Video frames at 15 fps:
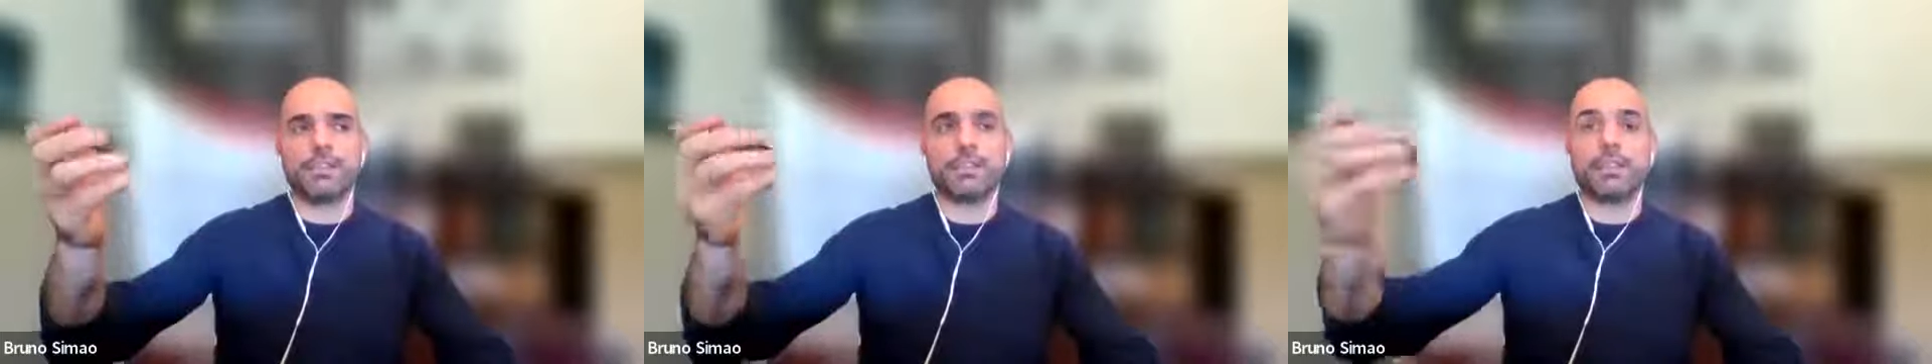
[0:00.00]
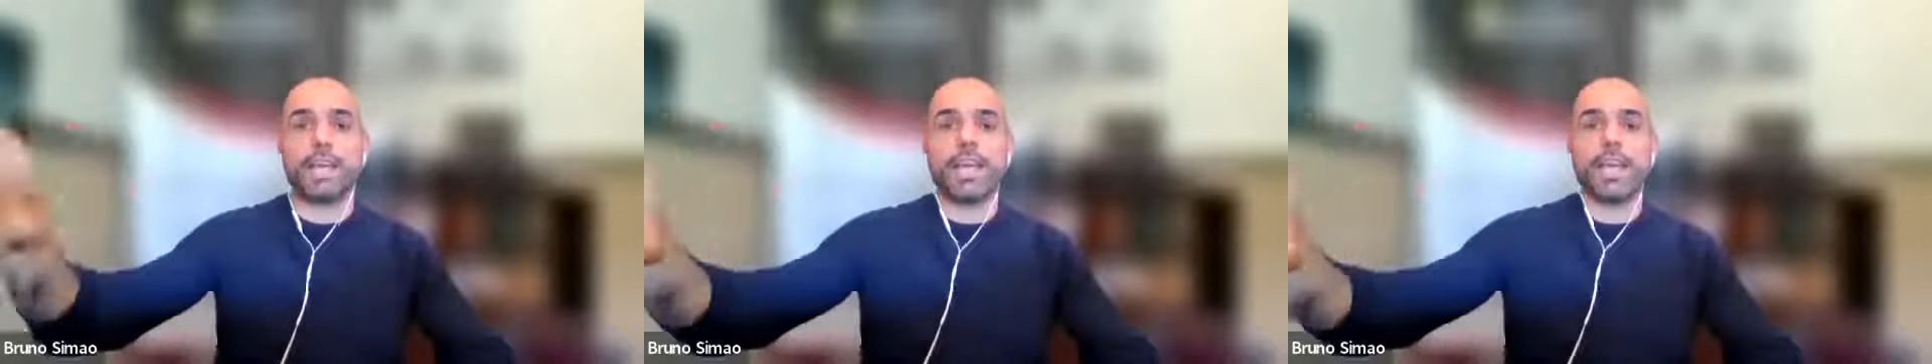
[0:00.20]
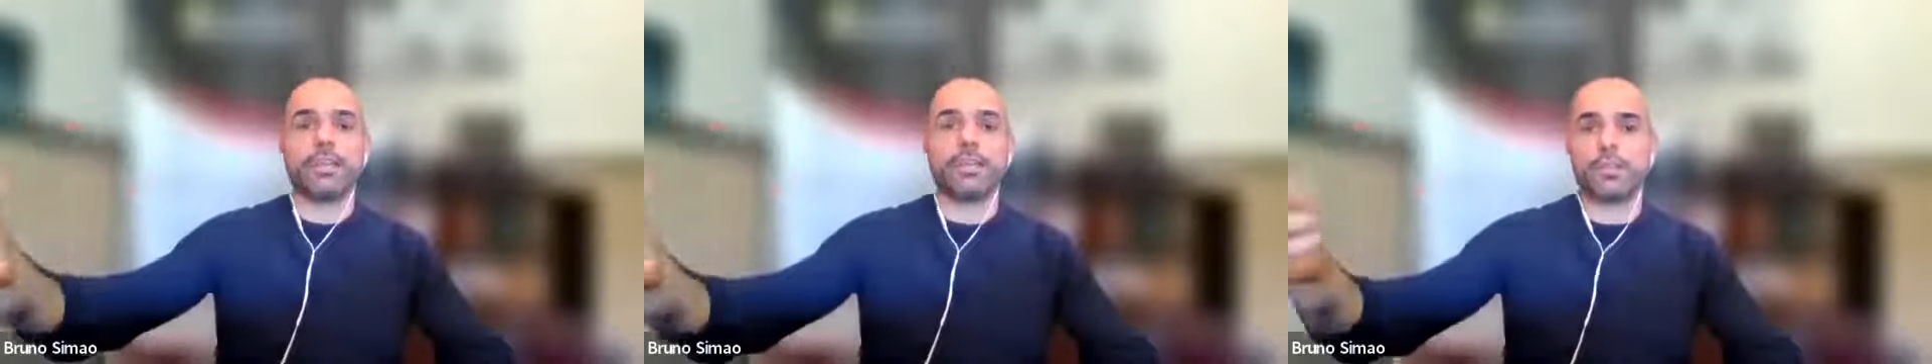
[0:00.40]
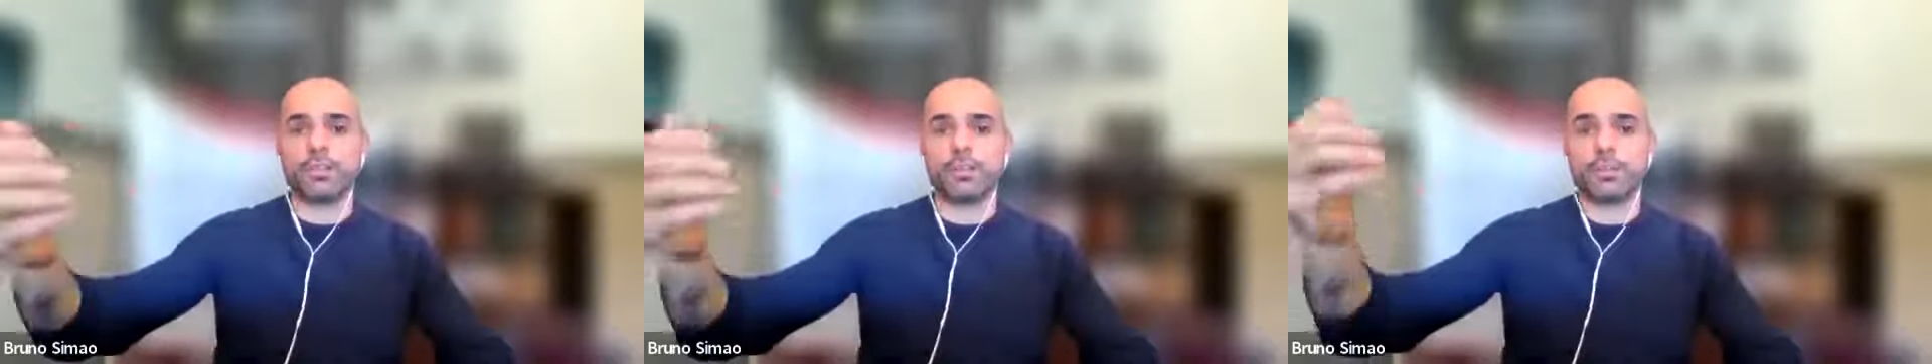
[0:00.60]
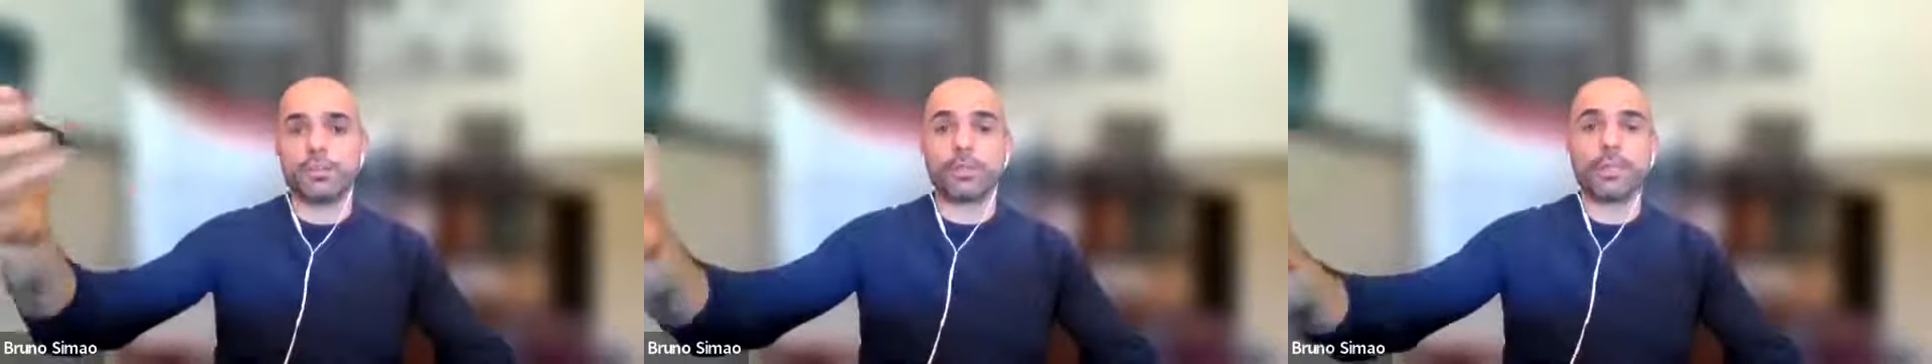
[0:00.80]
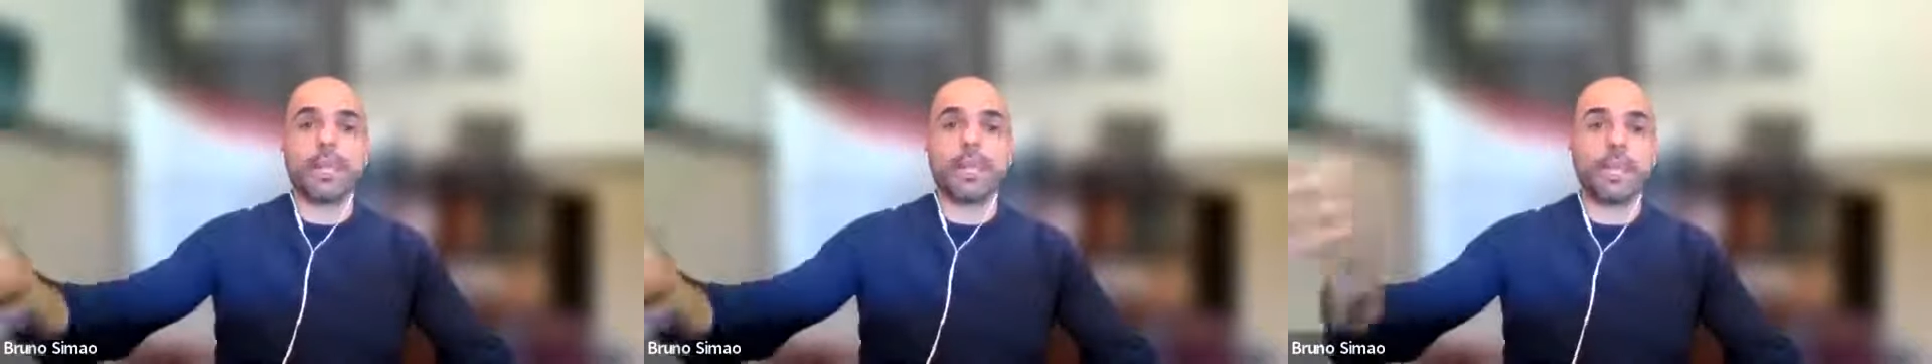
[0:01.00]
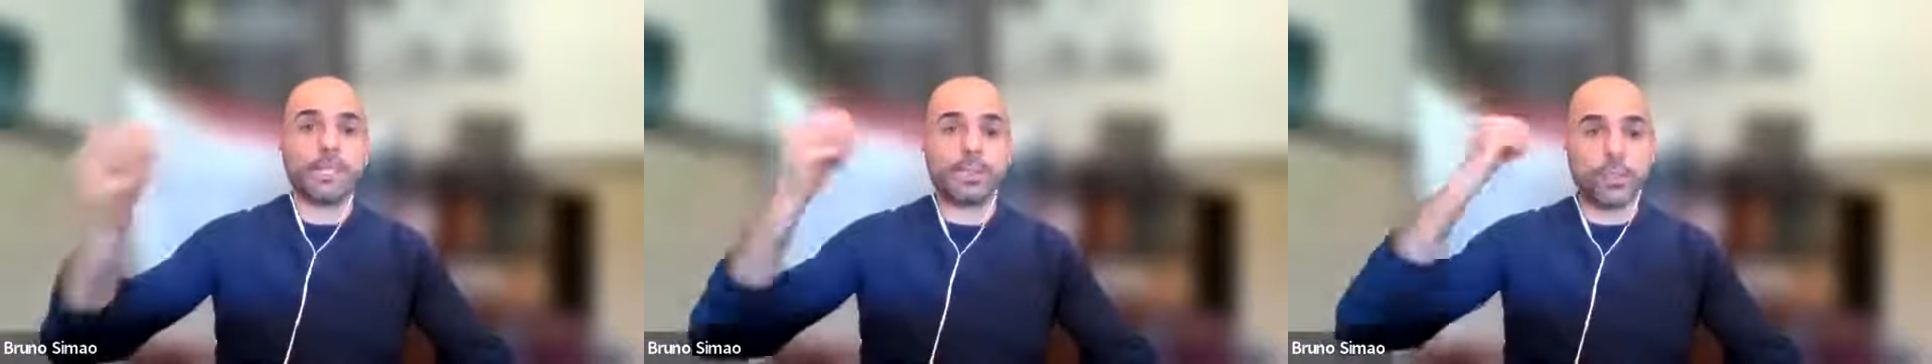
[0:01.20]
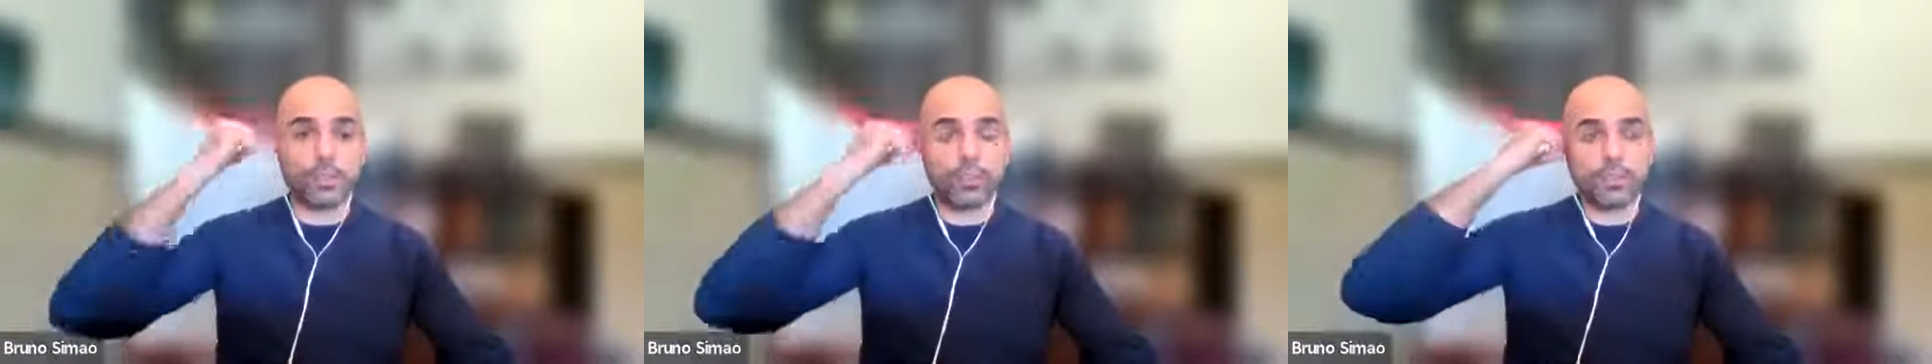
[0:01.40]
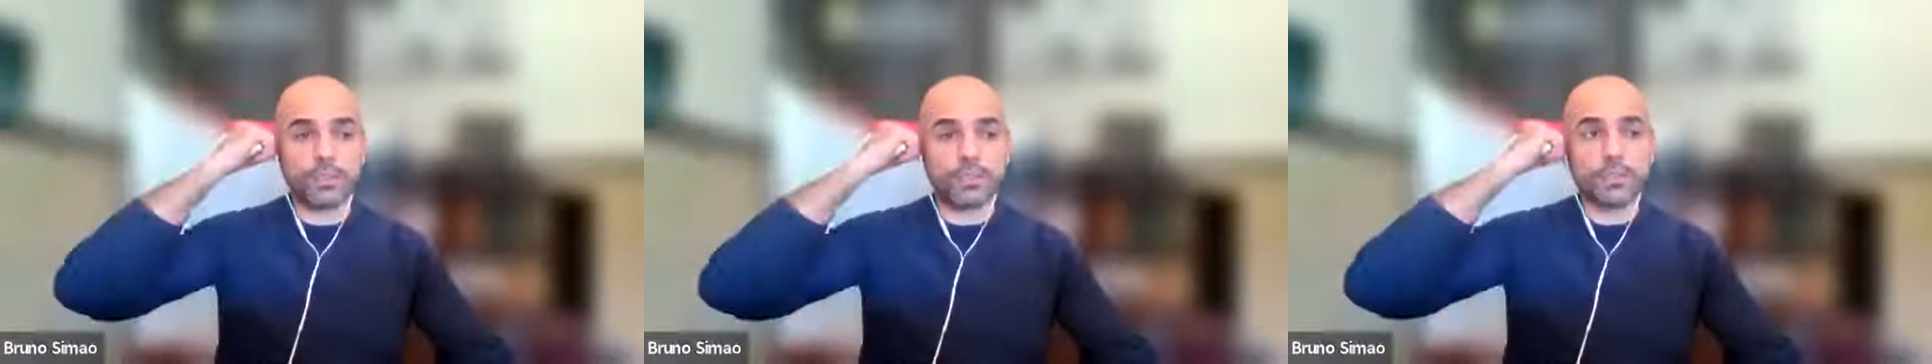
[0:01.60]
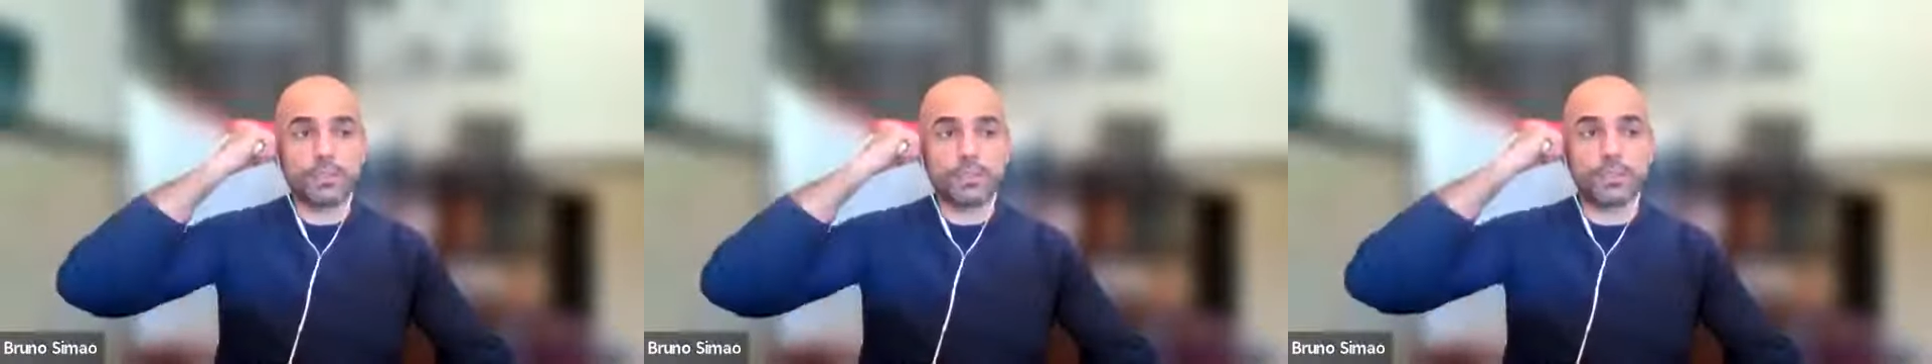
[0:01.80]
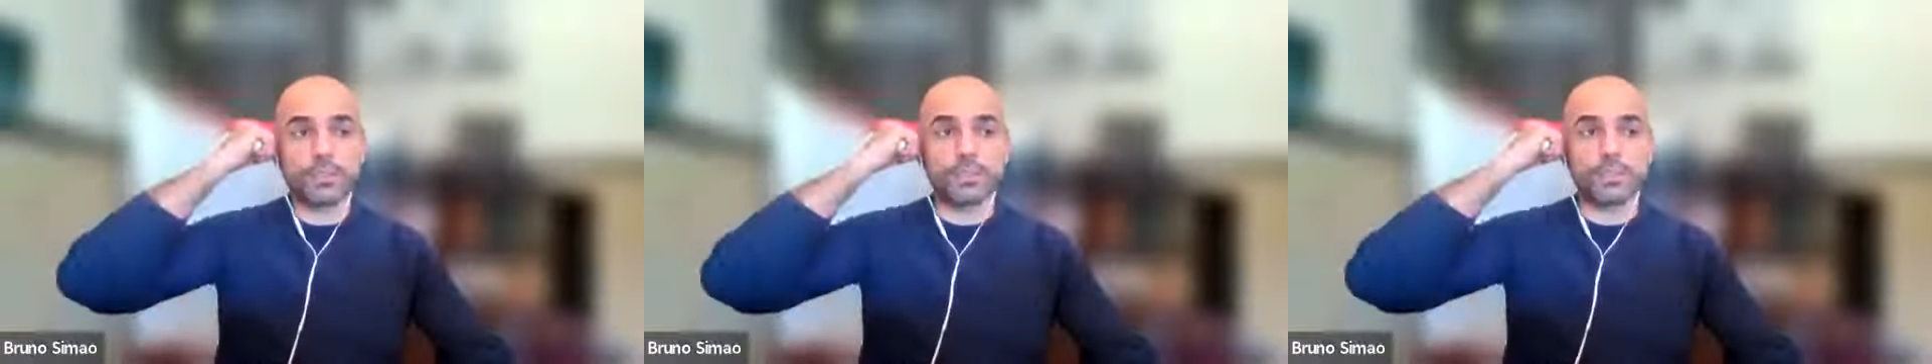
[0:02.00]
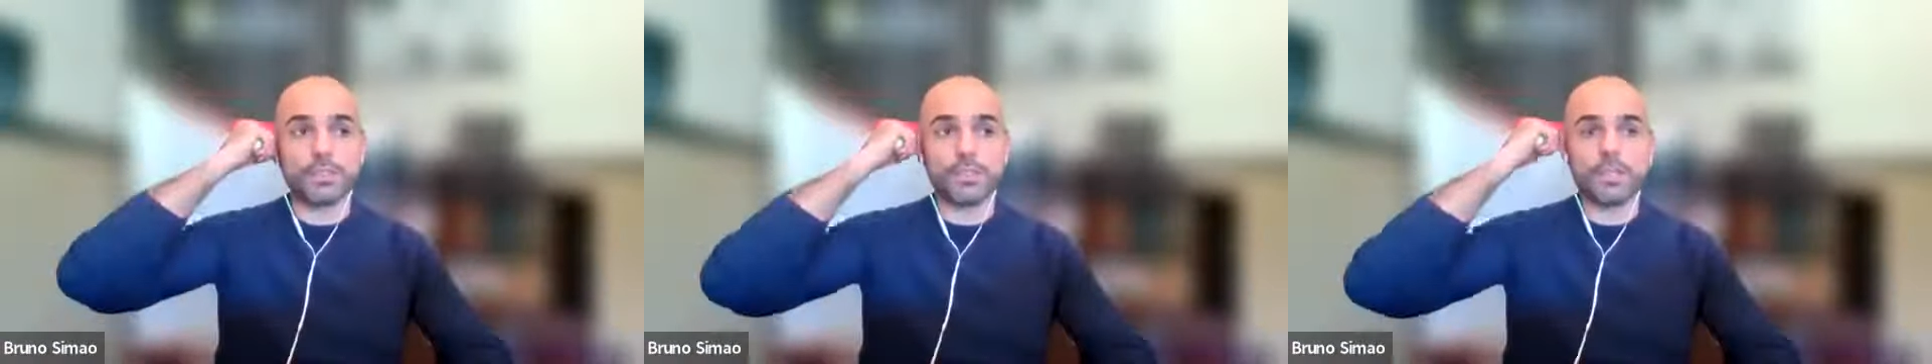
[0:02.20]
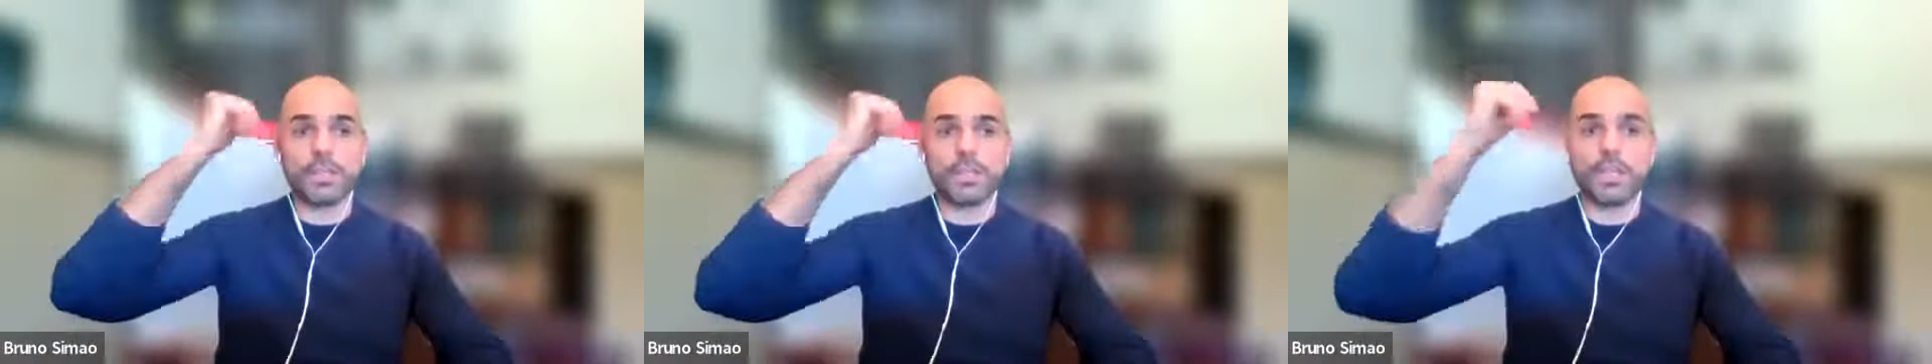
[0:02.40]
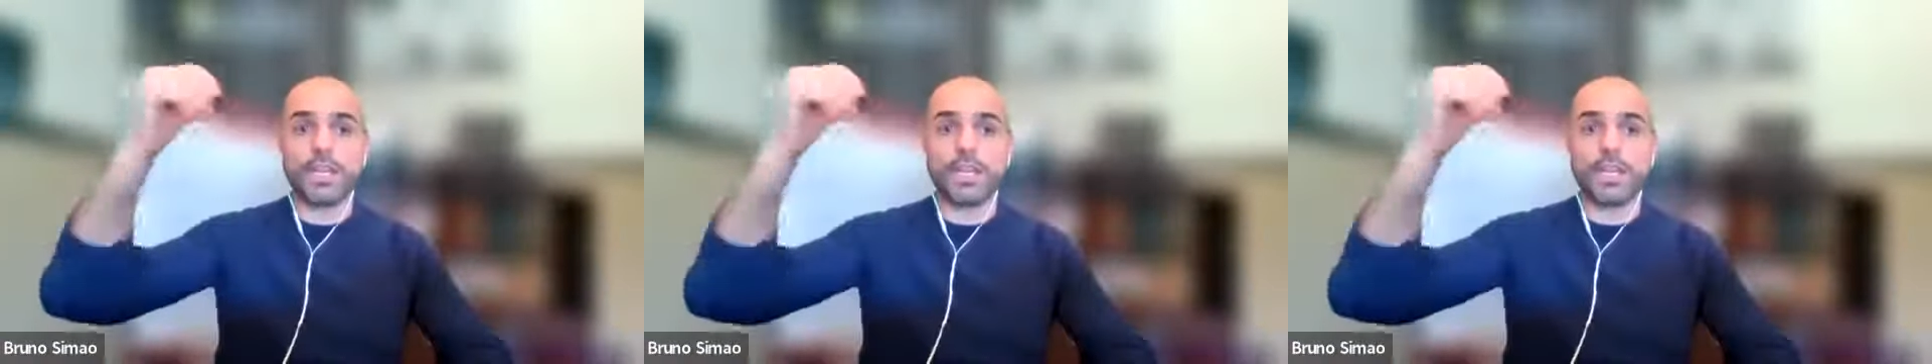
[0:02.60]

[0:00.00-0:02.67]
the landowner or the landlord is the person